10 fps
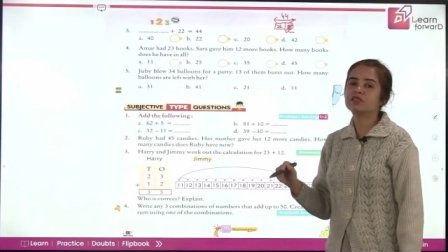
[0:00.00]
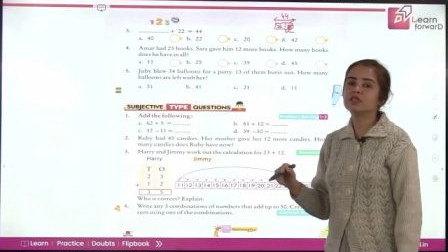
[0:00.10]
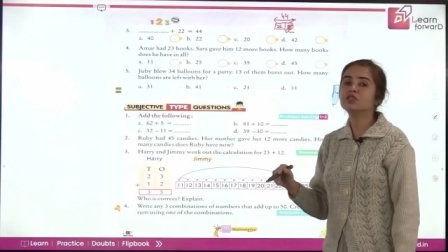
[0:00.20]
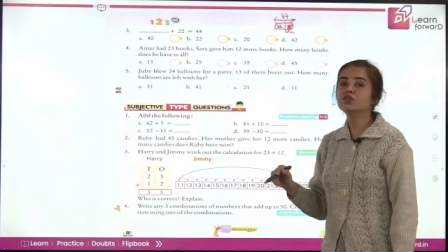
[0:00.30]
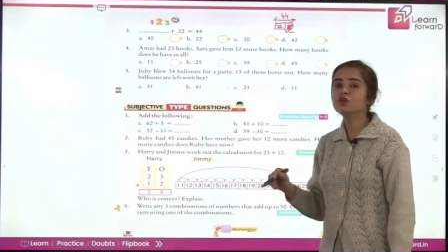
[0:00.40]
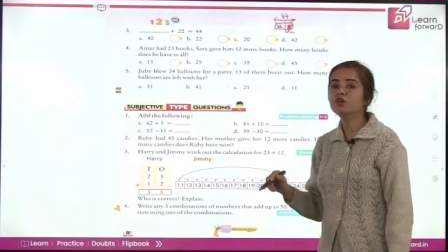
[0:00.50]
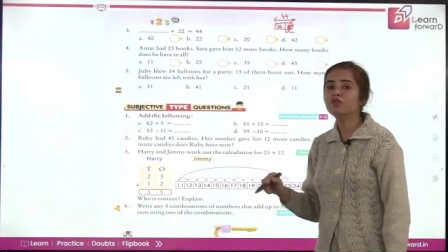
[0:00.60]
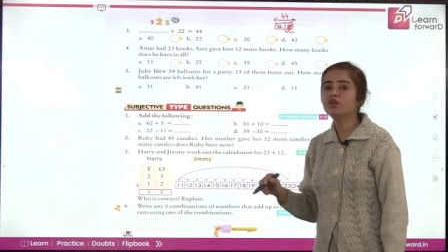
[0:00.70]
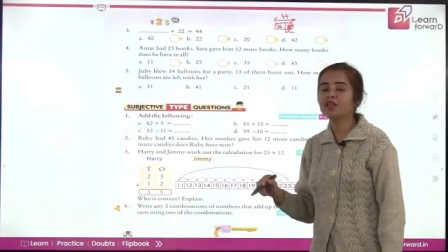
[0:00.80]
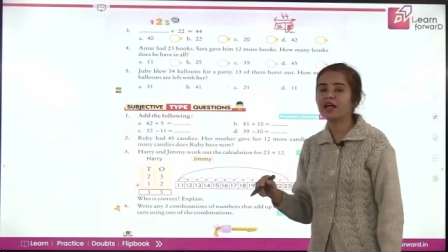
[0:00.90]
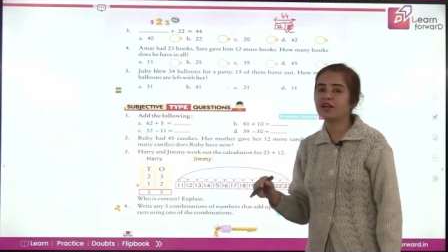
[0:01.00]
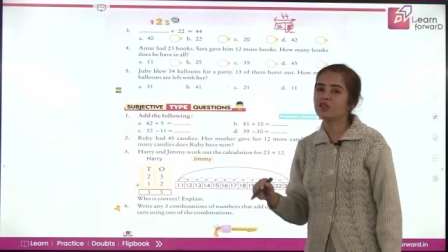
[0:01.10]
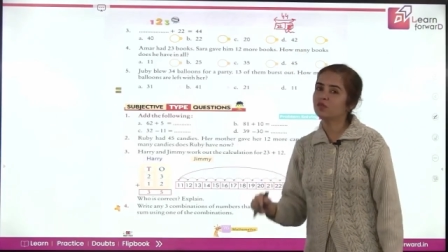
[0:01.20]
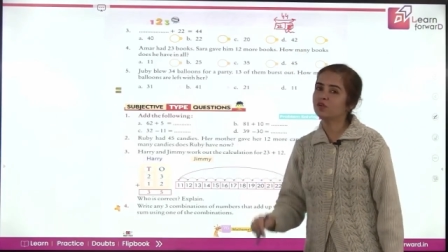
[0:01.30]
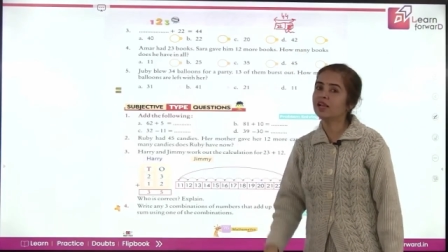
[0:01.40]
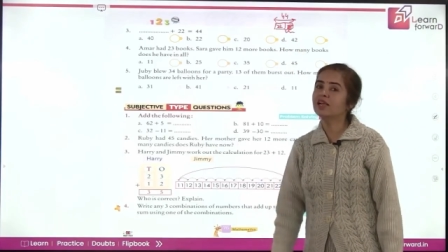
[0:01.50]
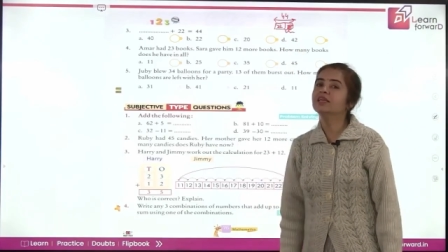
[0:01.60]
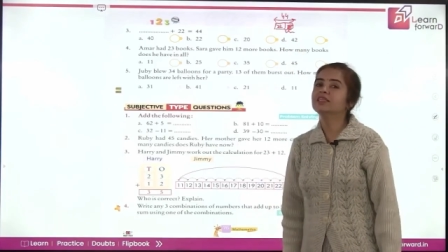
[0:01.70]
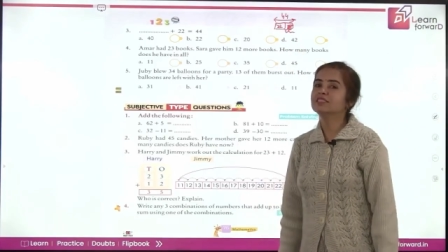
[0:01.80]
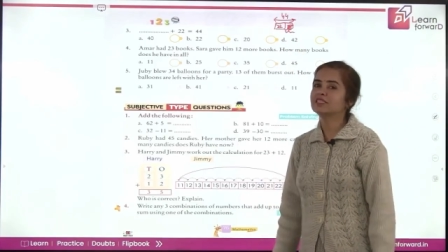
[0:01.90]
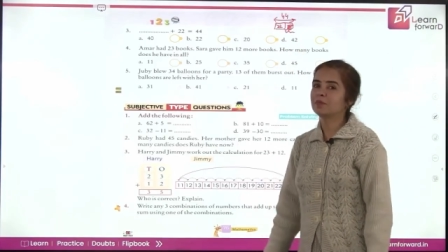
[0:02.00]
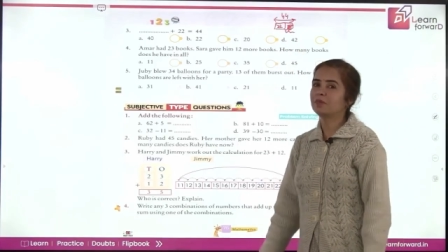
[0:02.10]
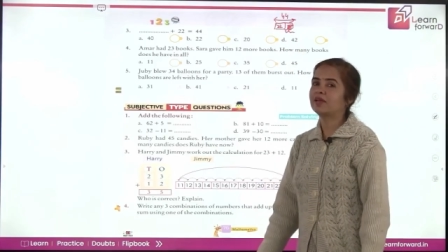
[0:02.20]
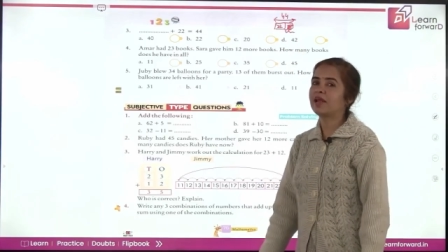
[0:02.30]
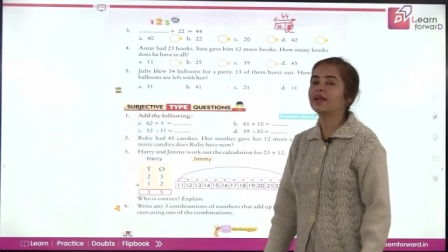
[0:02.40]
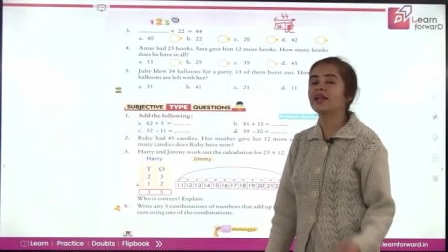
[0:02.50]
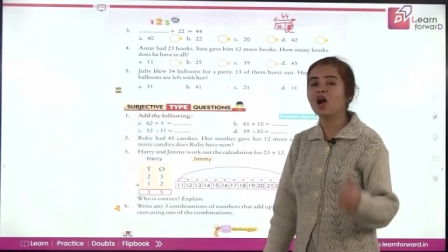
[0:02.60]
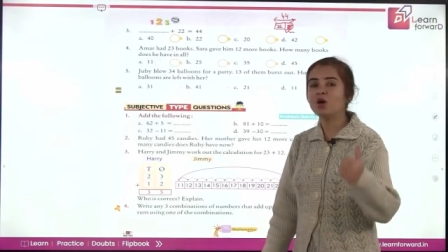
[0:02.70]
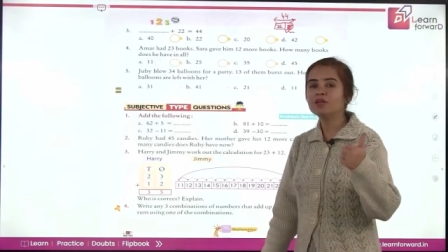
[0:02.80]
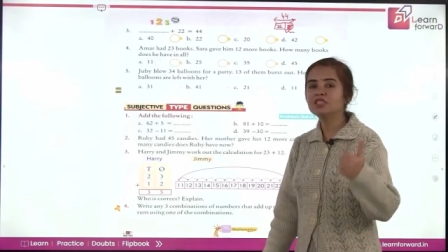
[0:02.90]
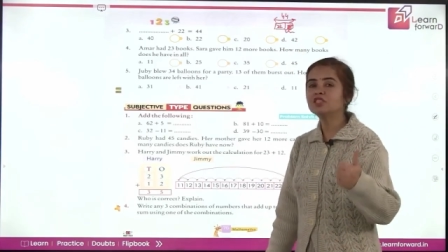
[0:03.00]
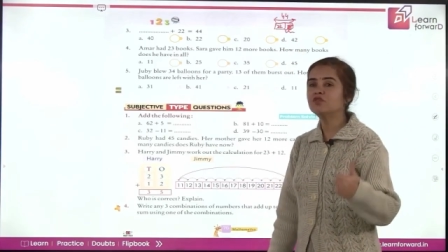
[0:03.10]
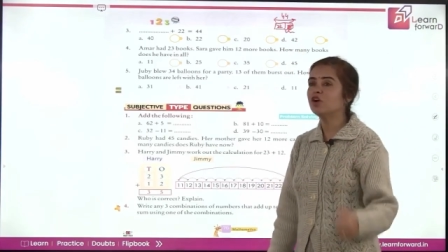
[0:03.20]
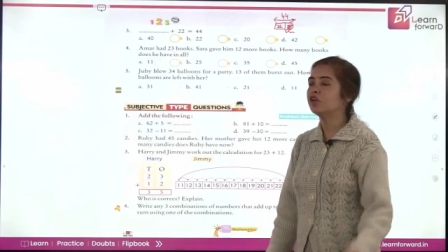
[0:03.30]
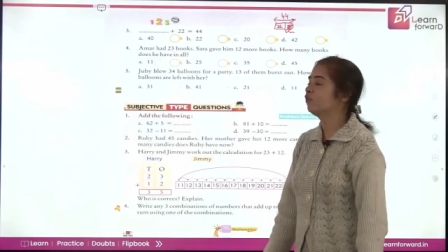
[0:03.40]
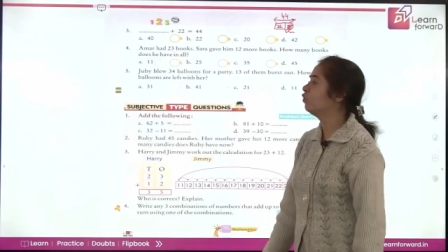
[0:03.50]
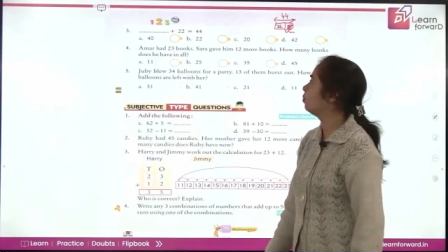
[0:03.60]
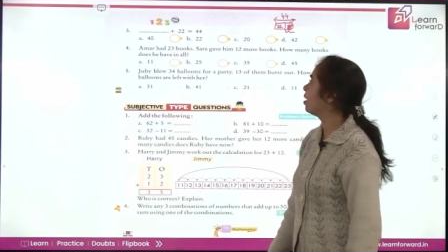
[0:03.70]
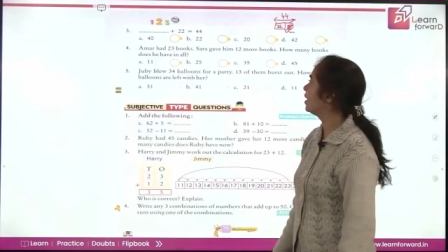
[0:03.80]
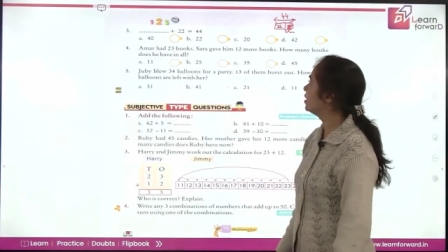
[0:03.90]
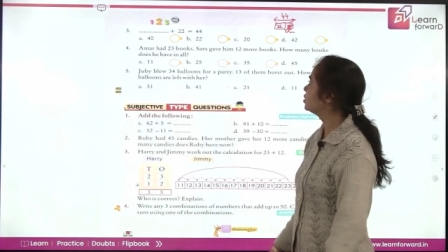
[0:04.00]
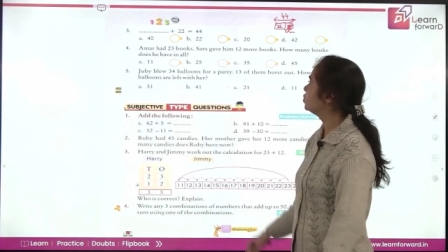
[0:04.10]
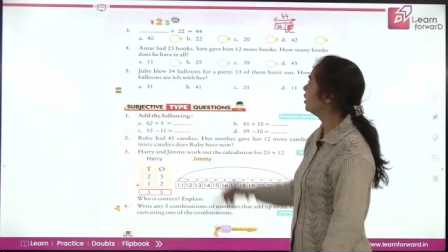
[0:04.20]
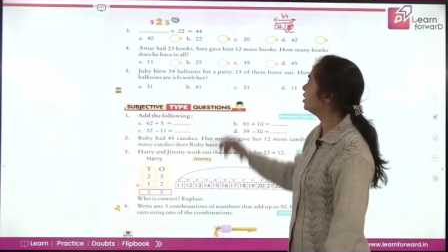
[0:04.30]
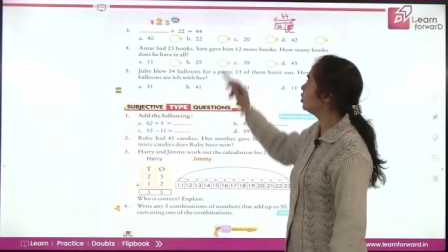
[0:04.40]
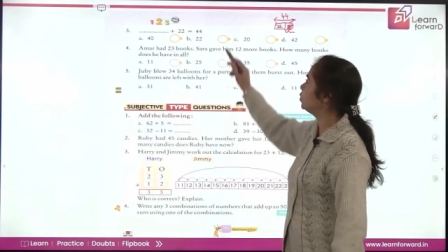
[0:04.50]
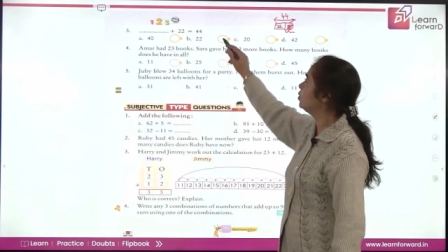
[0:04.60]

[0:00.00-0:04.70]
So for that you will subtract. How much is 44 minus 22?